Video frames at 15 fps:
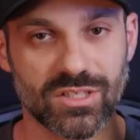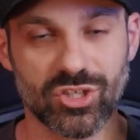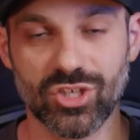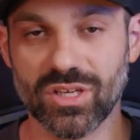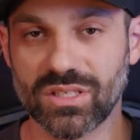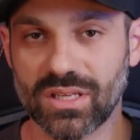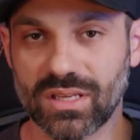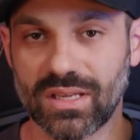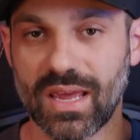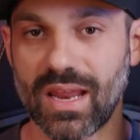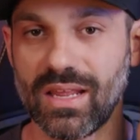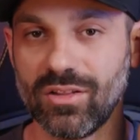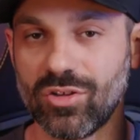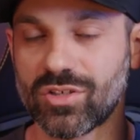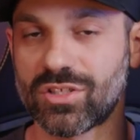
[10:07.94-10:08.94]
just
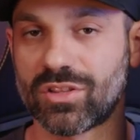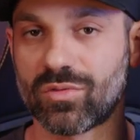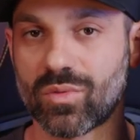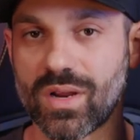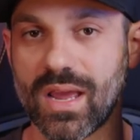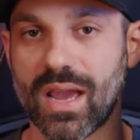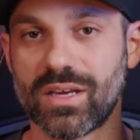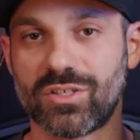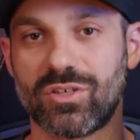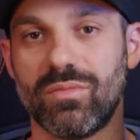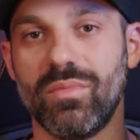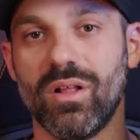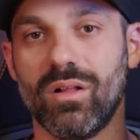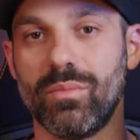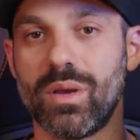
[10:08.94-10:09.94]
getting those three extra
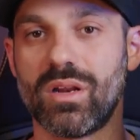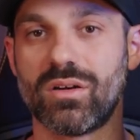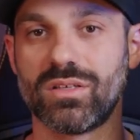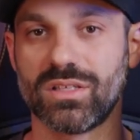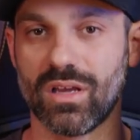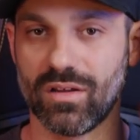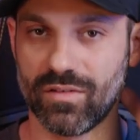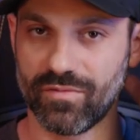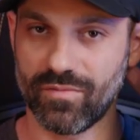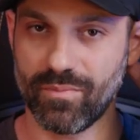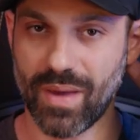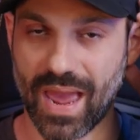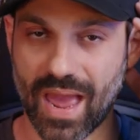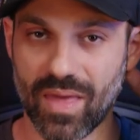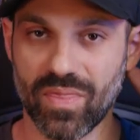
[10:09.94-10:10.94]
millimeters of
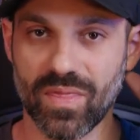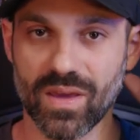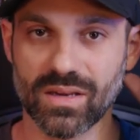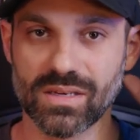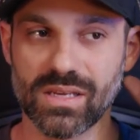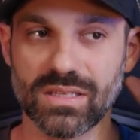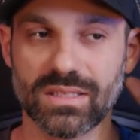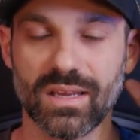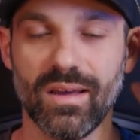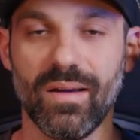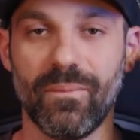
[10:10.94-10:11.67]
pad thickness